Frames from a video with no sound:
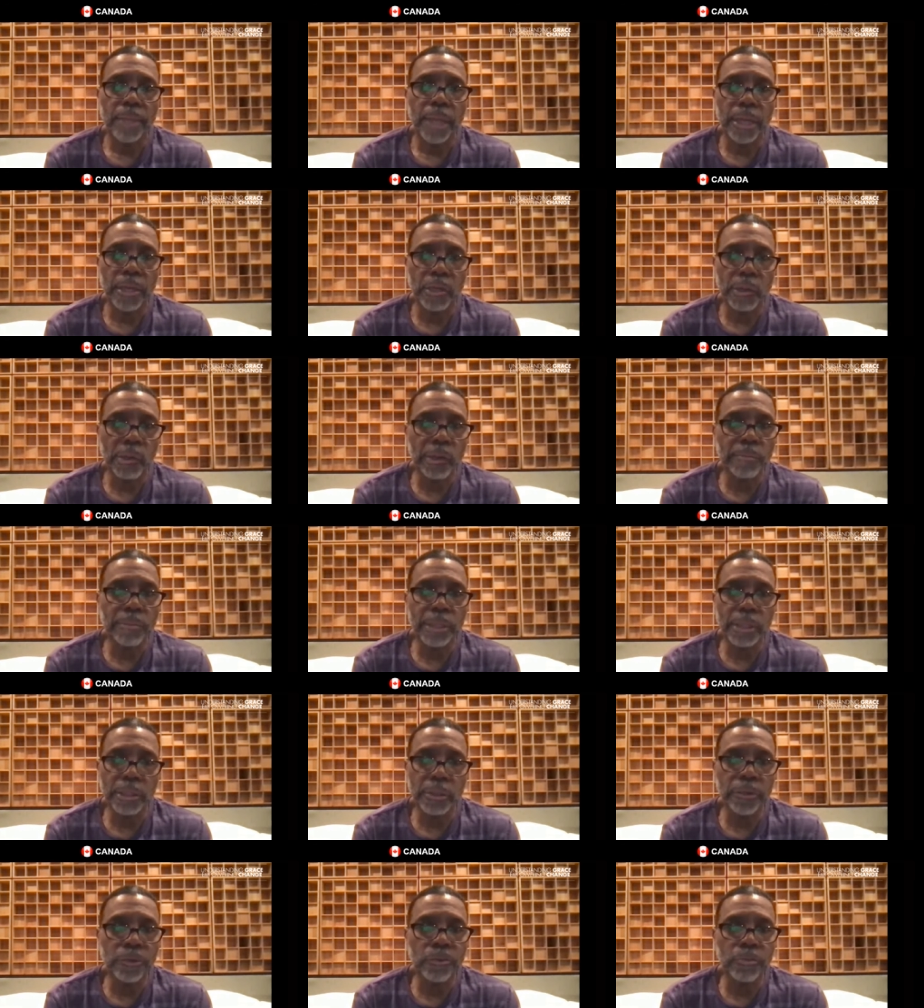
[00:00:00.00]
I know him.
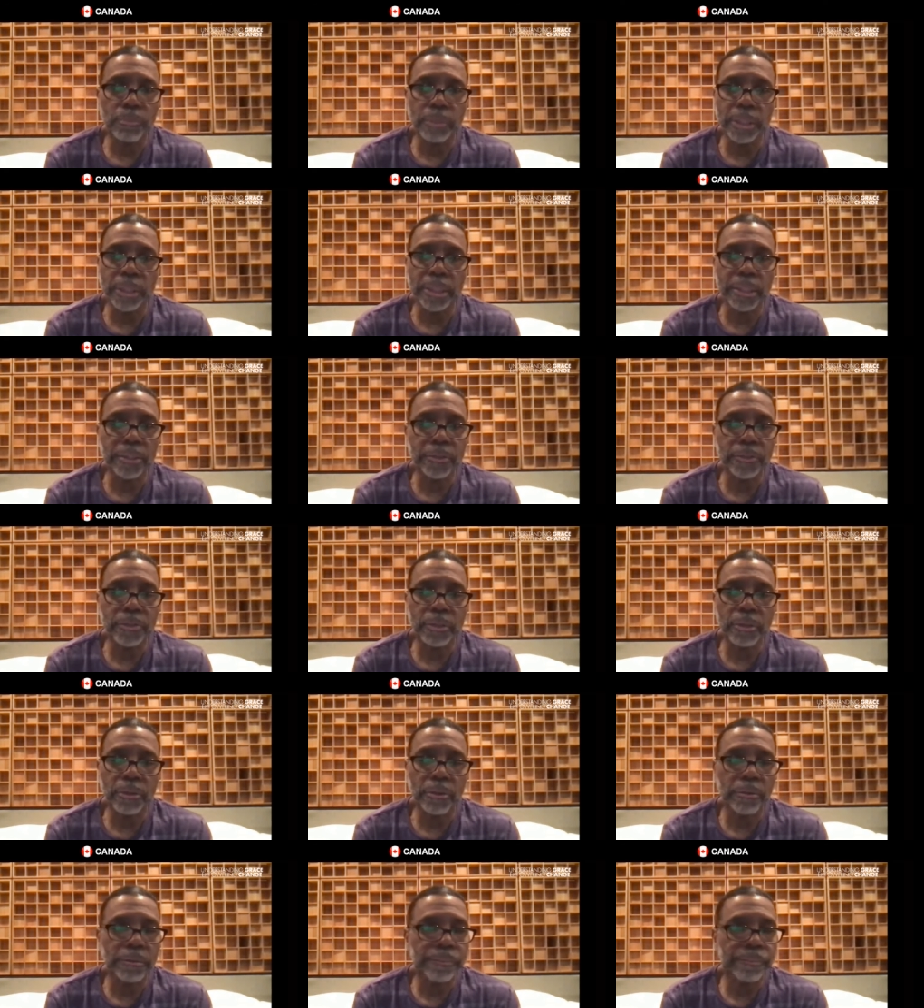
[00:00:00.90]
He knows me.
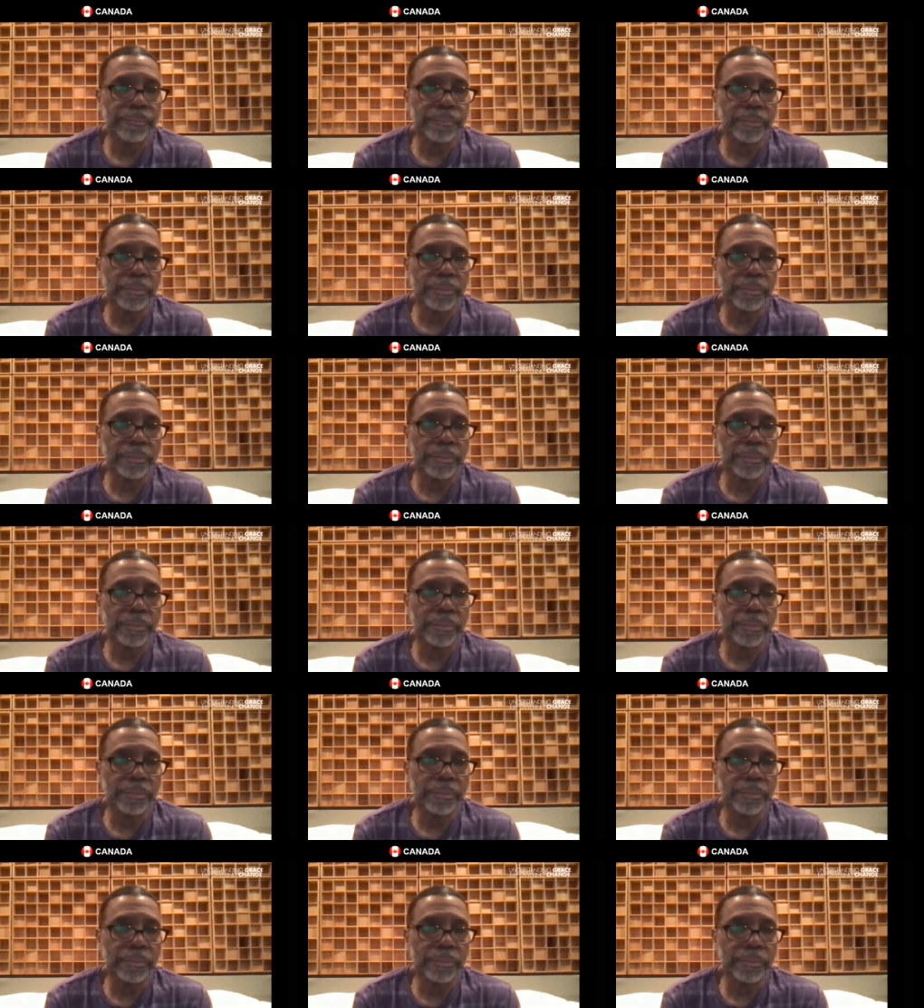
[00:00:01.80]
So